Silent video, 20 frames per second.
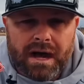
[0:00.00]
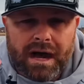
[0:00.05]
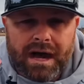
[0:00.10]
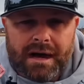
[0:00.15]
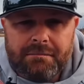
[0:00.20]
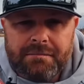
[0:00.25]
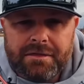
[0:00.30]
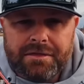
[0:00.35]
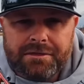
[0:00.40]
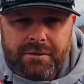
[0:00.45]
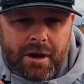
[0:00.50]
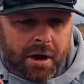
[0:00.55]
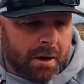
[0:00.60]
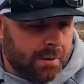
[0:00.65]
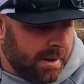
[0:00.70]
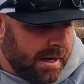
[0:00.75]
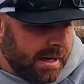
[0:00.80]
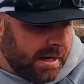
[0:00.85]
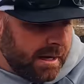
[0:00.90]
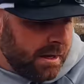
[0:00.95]
I'm
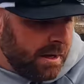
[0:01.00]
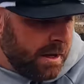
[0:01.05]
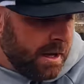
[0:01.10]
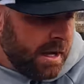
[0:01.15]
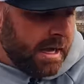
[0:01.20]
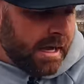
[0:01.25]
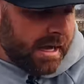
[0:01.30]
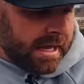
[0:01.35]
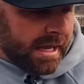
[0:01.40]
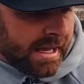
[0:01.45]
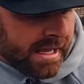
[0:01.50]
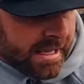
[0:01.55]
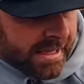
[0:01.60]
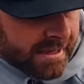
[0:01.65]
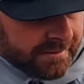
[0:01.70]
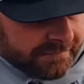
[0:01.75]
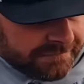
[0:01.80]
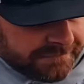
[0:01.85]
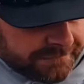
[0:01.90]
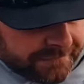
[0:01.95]
throwing
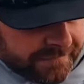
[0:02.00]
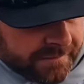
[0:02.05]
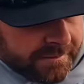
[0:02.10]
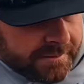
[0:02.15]
if